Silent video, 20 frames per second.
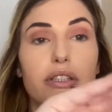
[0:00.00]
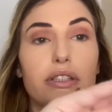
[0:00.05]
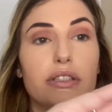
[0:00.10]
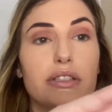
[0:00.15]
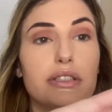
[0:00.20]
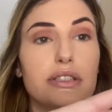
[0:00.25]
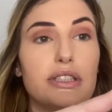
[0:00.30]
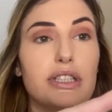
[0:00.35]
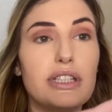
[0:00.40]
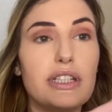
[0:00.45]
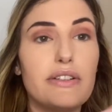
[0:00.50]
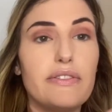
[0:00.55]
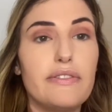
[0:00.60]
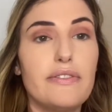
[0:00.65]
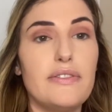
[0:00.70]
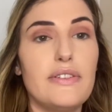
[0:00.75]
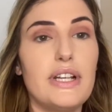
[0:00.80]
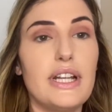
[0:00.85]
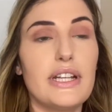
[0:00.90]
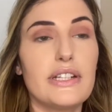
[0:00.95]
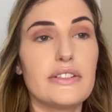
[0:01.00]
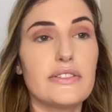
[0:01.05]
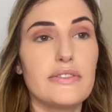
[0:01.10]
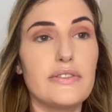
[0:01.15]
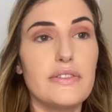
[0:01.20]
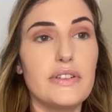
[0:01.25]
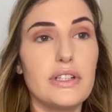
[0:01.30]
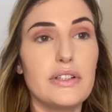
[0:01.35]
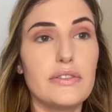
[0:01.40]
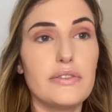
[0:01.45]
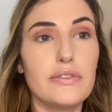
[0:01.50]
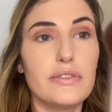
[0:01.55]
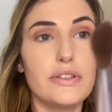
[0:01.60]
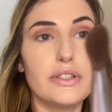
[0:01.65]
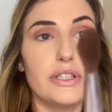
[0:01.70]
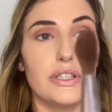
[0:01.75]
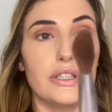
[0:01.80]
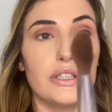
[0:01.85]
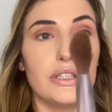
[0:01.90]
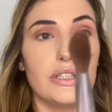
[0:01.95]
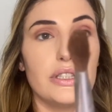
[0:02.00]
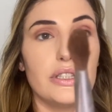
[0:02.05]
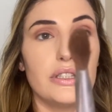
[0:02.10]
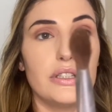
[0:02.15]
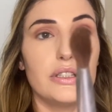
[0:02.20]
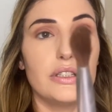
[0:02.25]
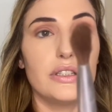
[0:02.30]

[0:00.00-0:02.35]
It's like a flat, fluffy.